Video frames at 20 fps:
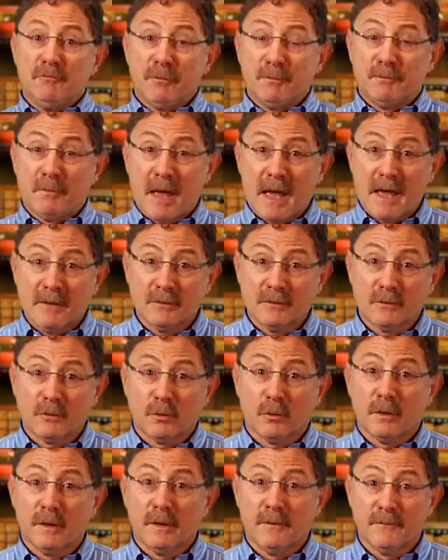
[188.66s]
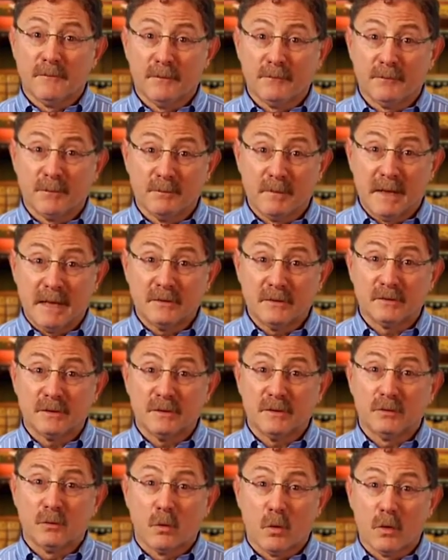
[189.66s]
repository of information
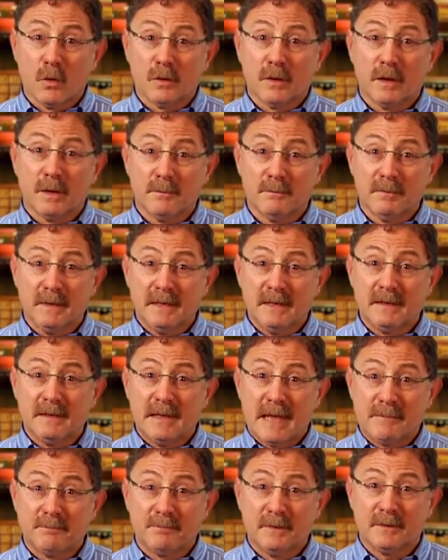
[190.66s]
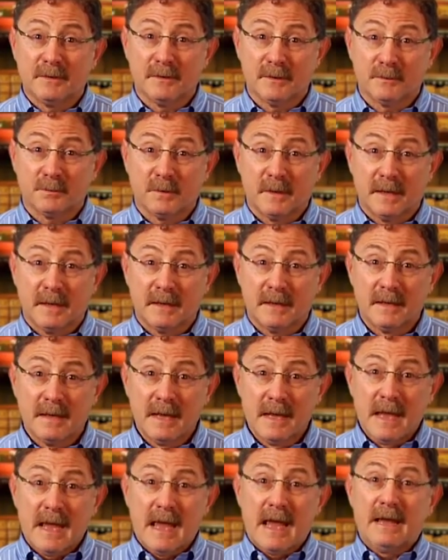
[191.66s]
is all going to be in that business plan.
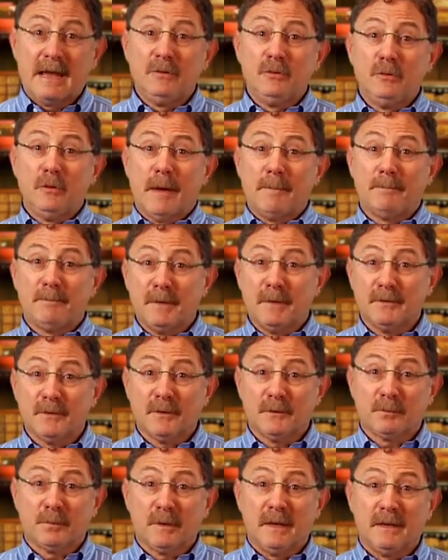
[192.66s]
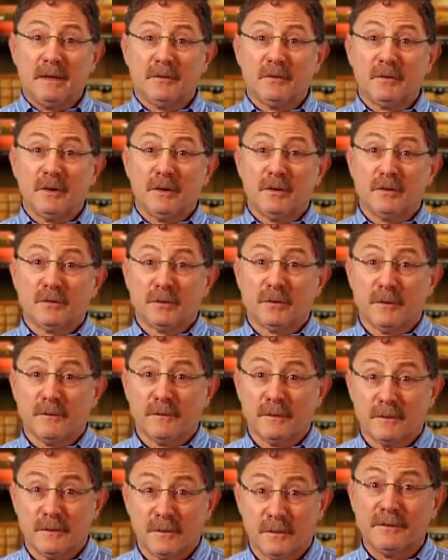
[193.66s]
And that business plan is going to serve
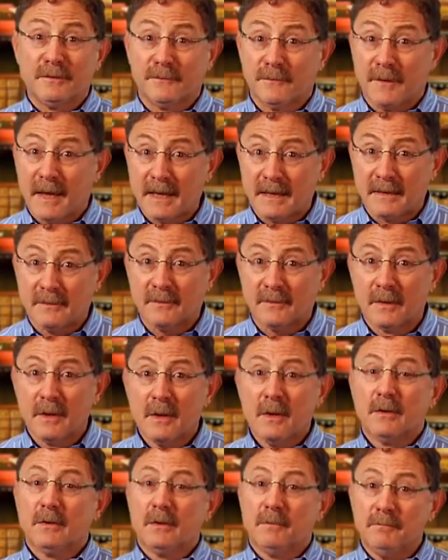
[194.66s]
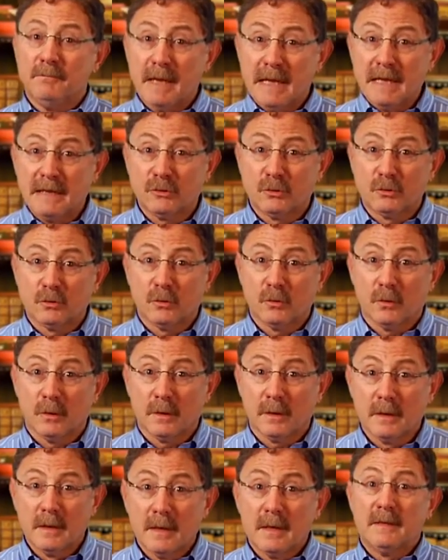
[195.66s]
as the device to make
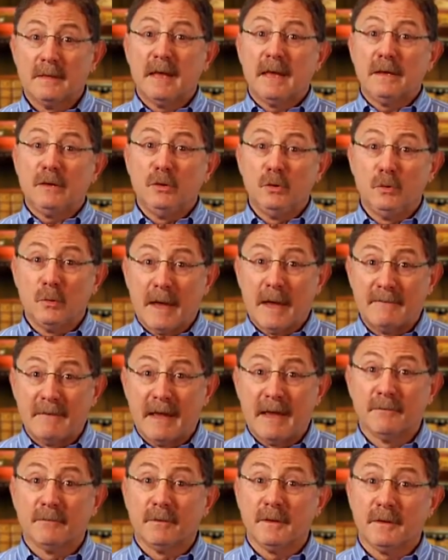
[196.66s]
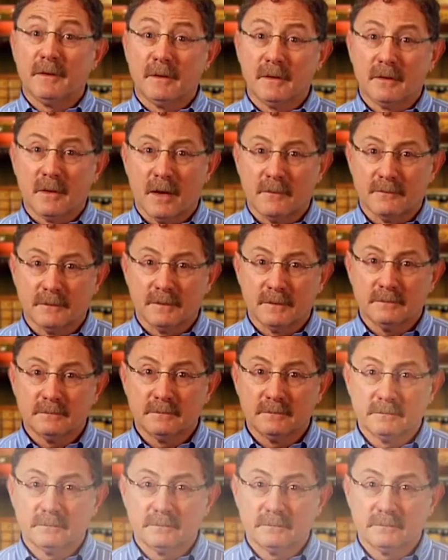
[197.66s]
sure that you have everything covered.